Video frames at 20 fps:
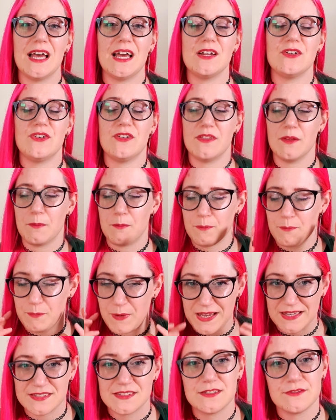to the
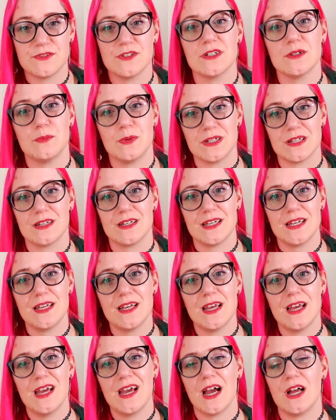best of your ability
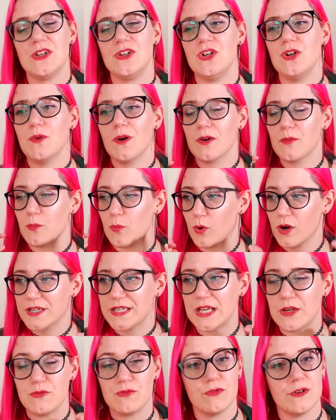and you are
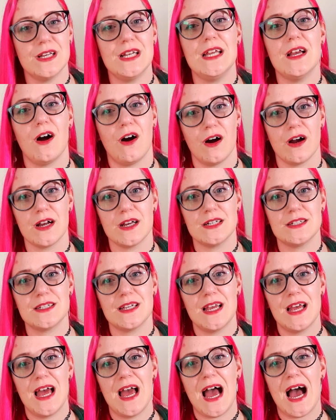working really hard
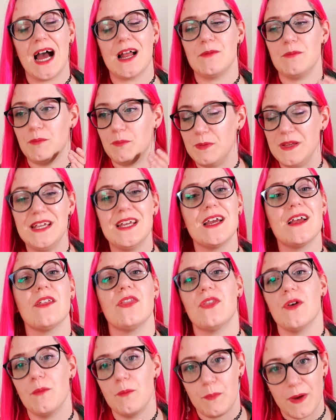at being
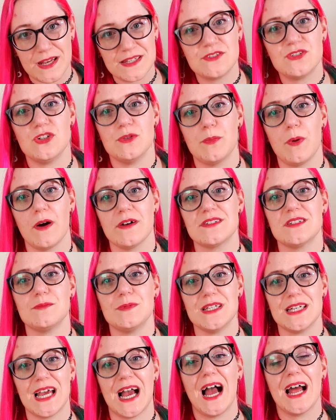the best you
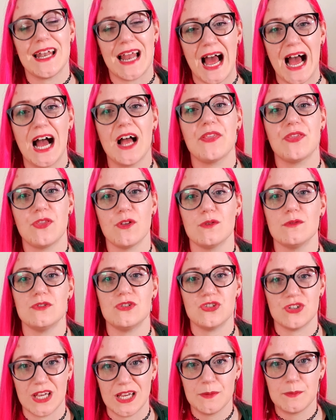possibly can at those
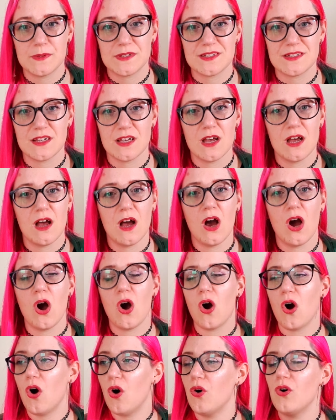shapes,
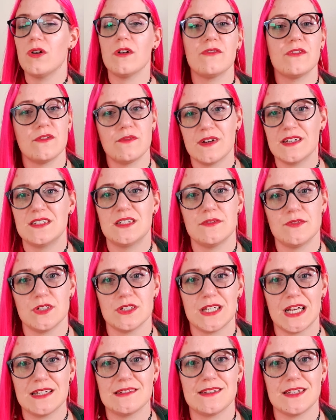all of the rest of your
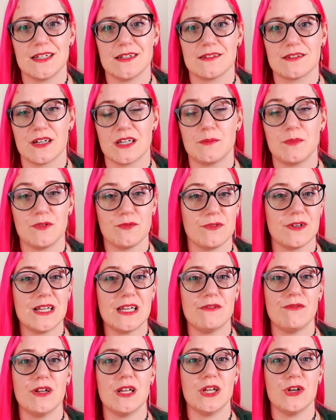dancing is going to be
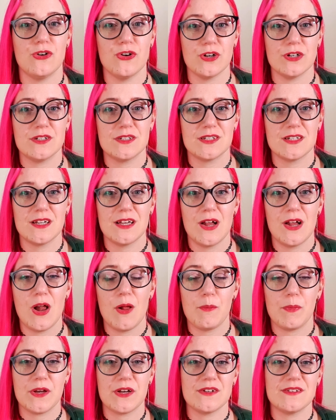really good
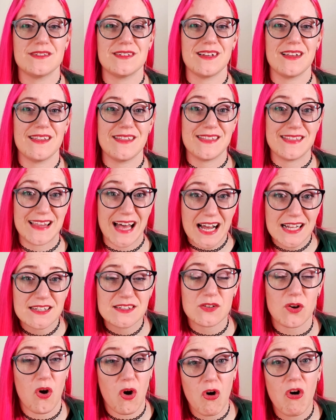because
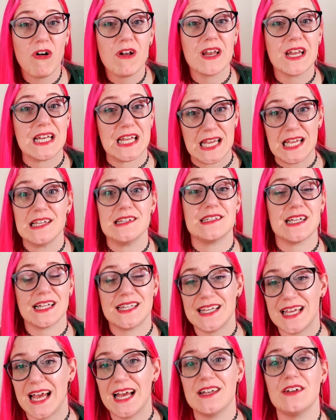that's all it is. At
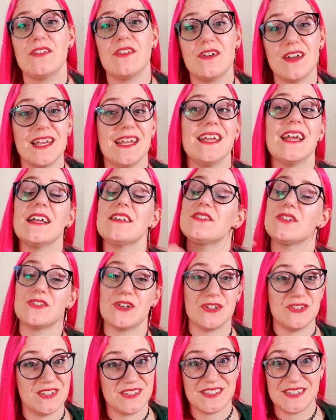the end of the day, yes, there's
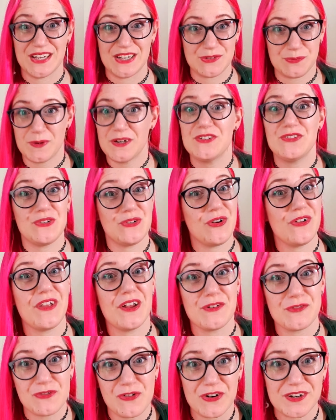artistic expression and all
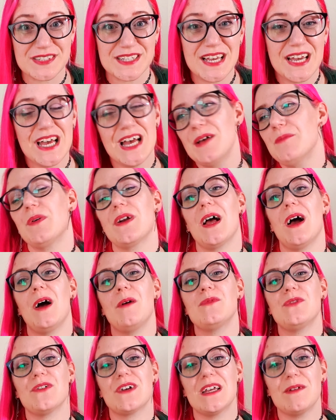that, of course, but
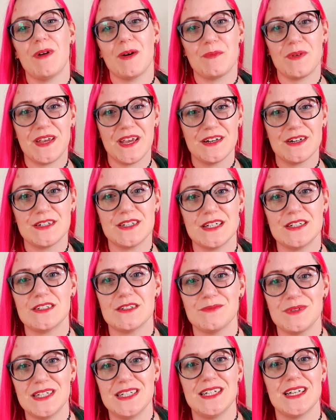I'm talking about beginner to
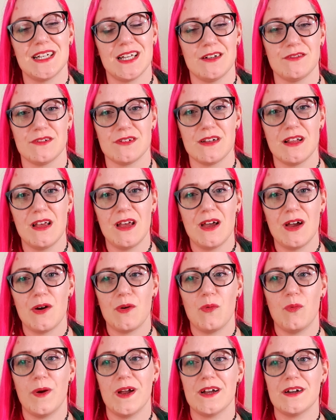intermediate level,
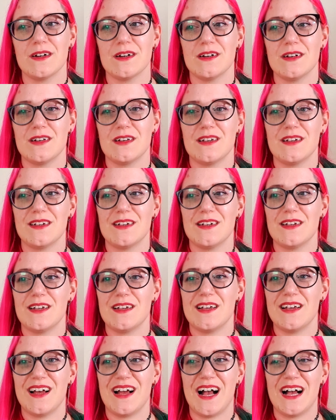where
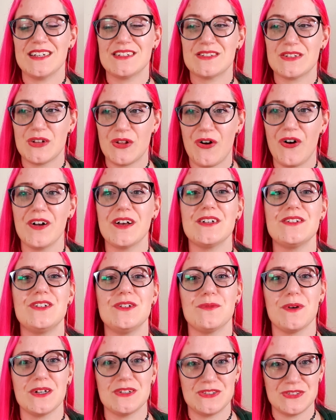as long as
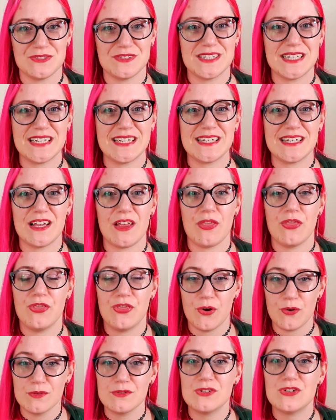you are doing
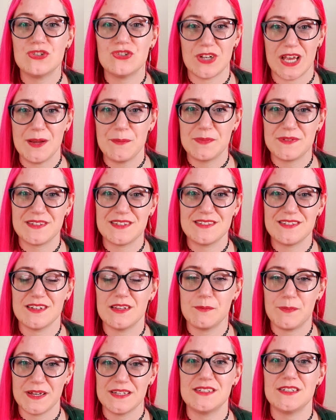those shapes to the
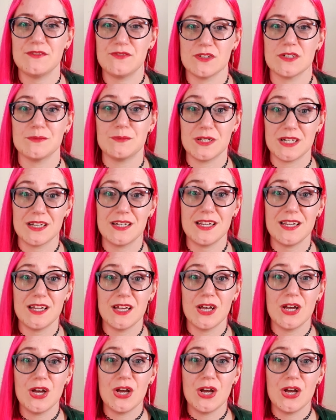best of your ability,